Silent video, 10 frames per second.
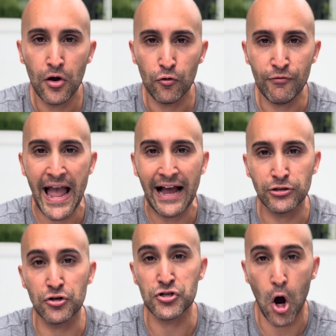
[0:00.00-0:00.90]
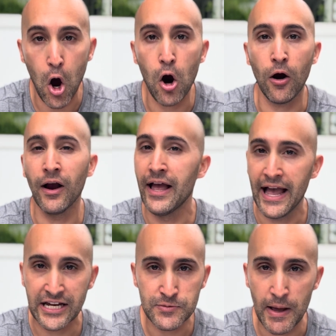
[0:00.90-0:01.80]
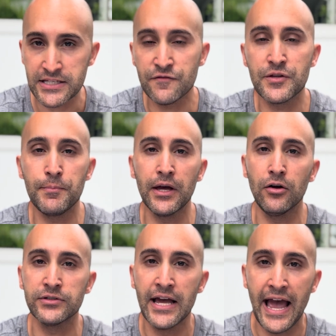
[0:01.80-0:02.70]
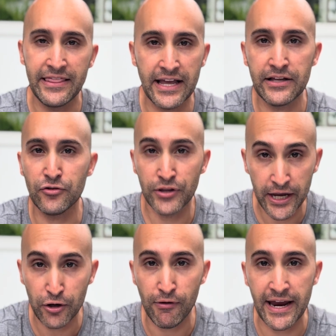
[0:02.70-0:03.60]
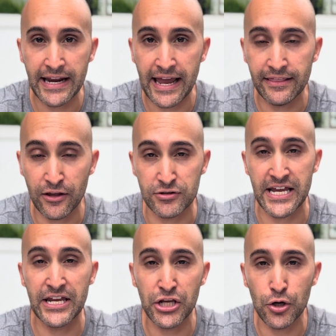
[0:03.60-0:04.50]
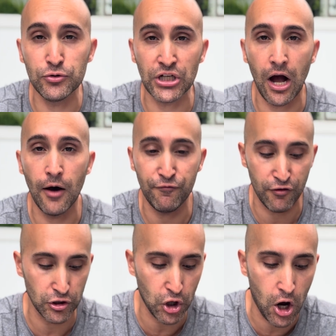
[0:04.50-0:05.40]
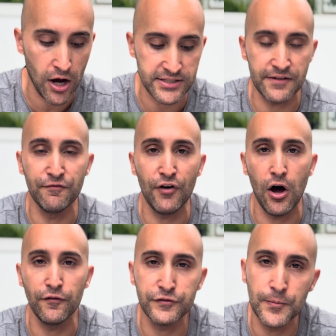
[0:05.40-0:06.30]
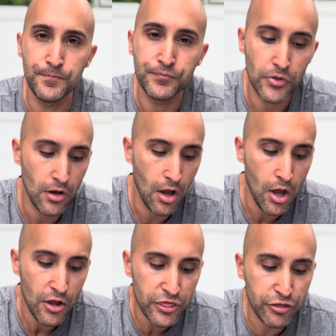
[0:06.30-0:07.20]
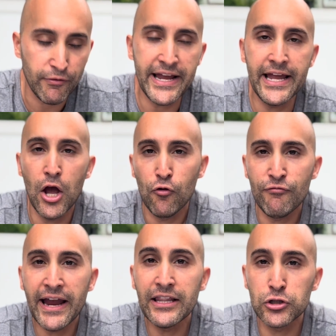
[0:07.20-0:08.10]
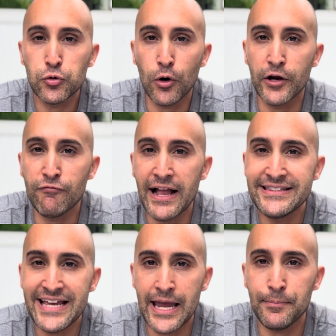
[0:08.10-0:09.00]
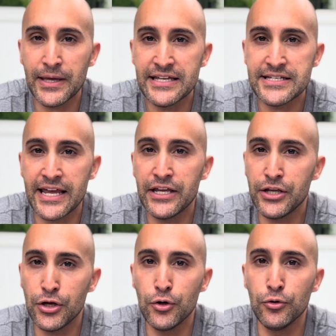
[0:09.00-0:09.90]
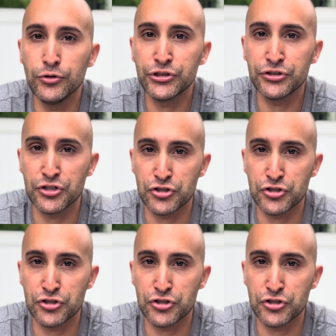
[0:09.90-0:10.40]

reactors are expensive to build, and there's a huge upfront cost involved. 3, regulatory red tape is a huge